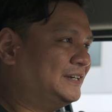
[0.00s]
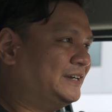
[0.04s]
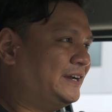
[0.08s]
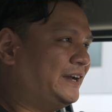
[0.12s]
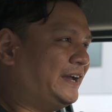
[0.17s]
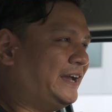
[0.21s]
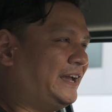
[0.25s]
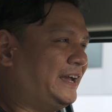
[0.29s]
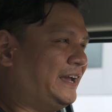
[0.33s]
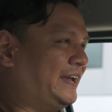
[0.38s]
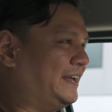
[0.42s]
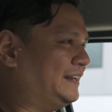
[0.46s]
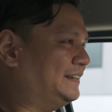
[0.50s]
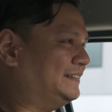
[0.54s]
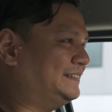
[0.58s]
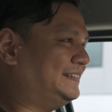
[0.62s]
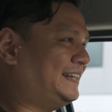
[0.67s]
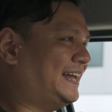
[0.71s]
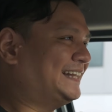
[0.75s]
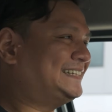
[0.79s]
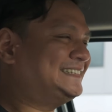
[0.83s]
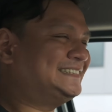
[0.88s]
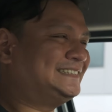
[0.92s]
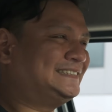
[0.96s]
and
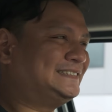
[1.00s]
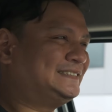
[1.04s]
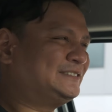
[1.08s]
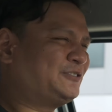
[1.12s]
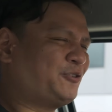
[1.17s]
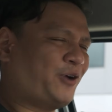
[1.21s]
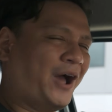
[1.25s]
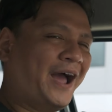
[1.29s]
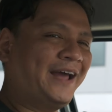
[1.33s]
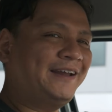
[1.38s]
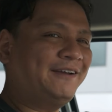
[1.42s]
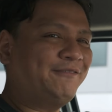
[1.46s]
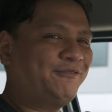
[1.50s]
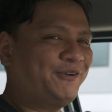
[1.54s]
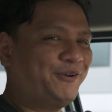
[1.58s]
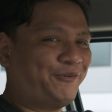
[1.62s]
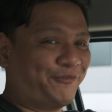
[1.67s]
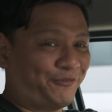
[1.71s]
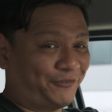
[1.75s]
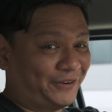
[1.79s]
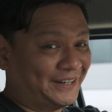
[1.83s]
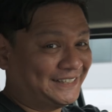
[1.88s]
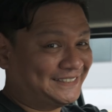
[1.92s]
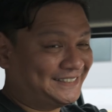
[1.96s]
that's kind of
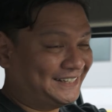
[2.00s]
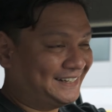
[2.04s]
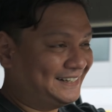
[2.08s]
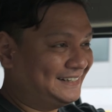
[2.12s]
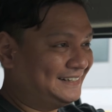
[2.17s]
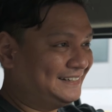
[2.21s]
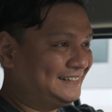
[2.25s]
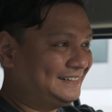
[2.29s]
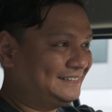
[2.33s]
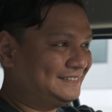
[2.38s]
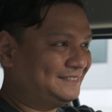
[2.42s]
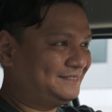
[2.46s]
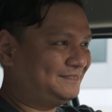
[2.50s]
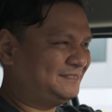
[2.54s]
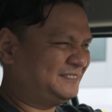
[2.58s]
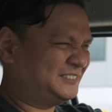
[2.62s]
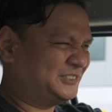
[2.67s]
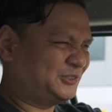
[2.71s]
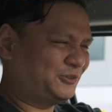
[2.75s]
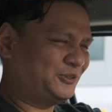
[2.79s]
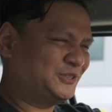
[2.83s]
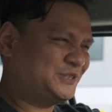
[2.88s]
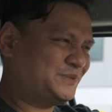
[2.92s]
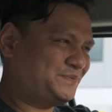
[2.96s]
refreshing,
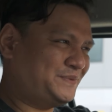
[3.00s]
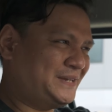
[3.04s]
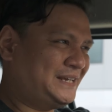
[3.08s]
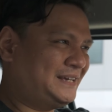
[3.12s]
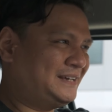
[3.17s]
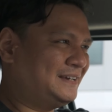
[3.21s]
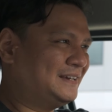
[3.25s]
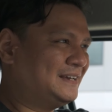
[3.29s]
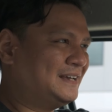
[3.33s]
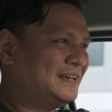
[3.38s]
so to speak.